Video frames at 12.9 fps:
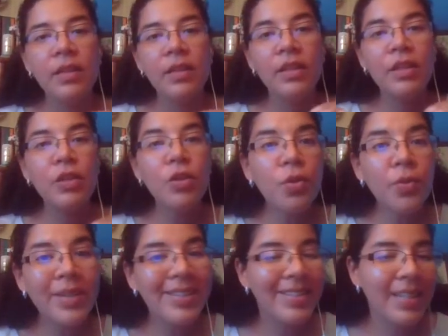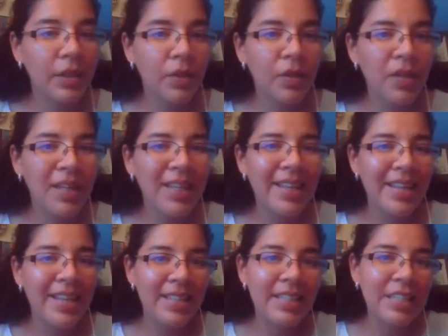the uterine cycle, and
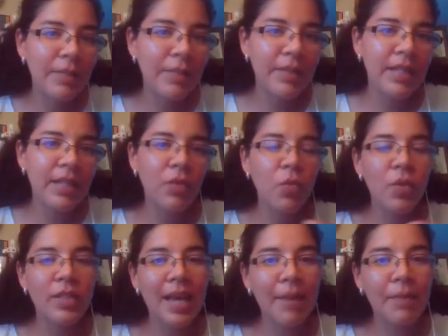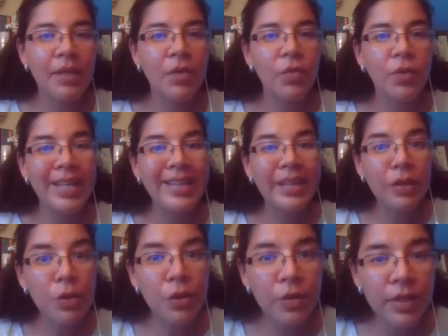that's explaining what's happening in the
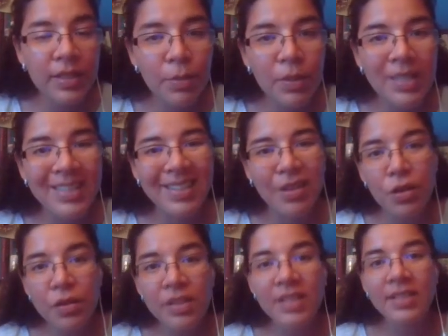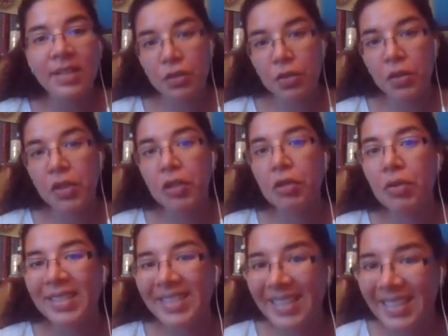uterus, because the uterus is also
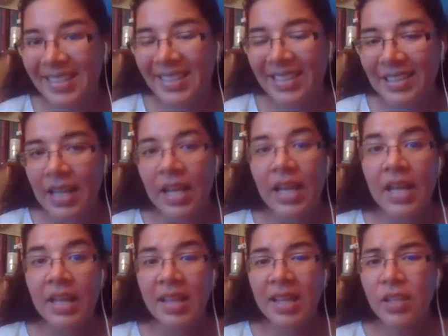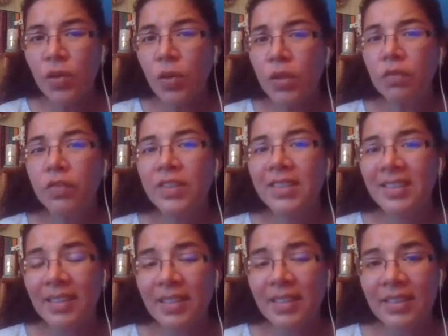undergoing changes that it's going to
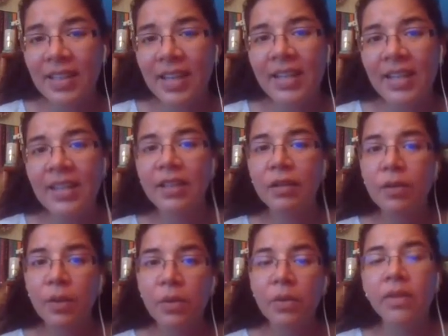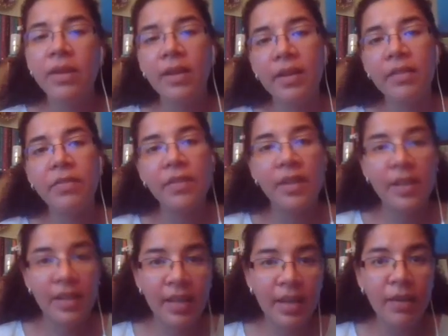facilitate the growth of
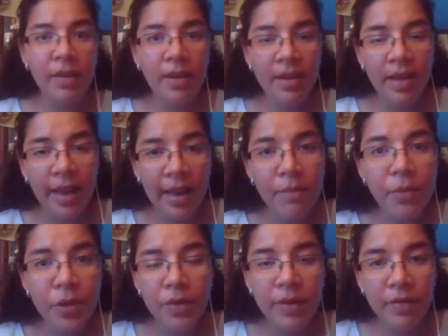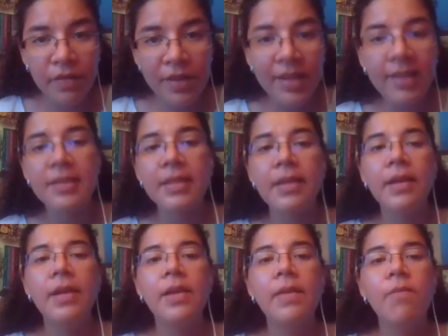a embryo and fetus.
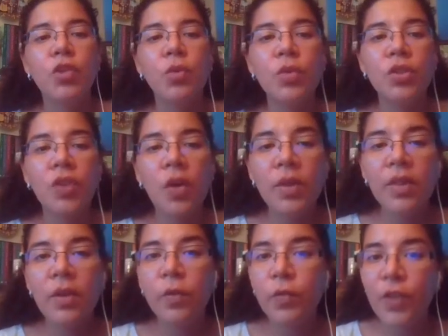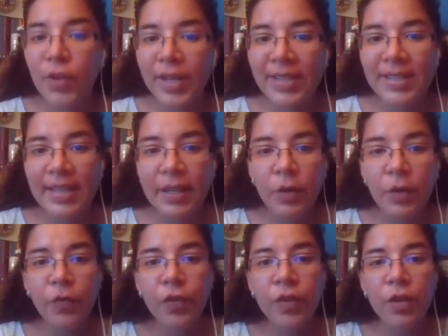So we'll start with the ovarian
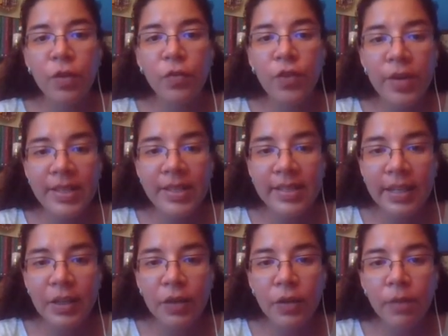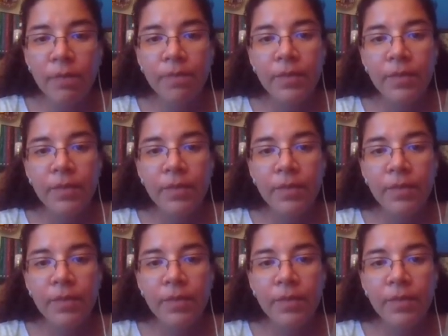cycle. For the ovarian cycle,